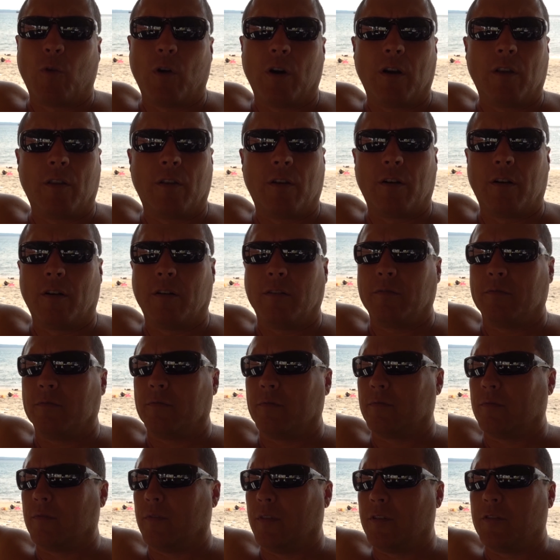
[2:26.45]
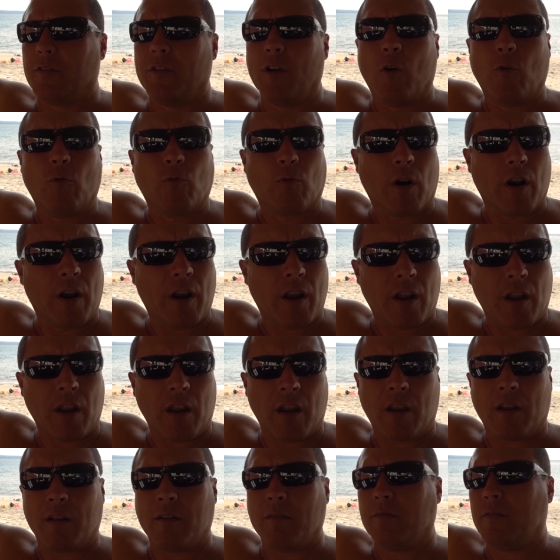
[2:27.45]
weather there's no
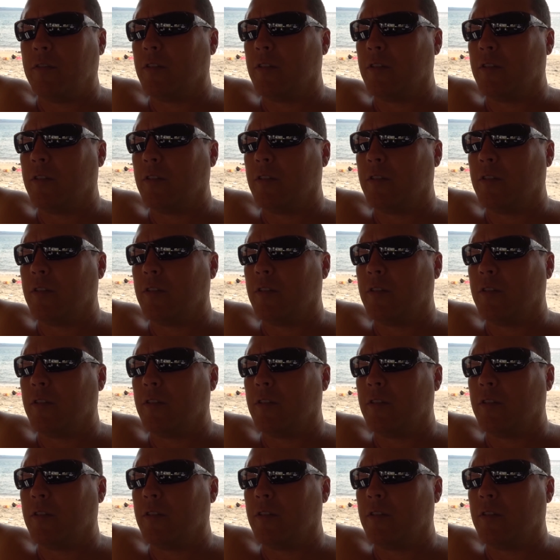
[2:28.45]
rain,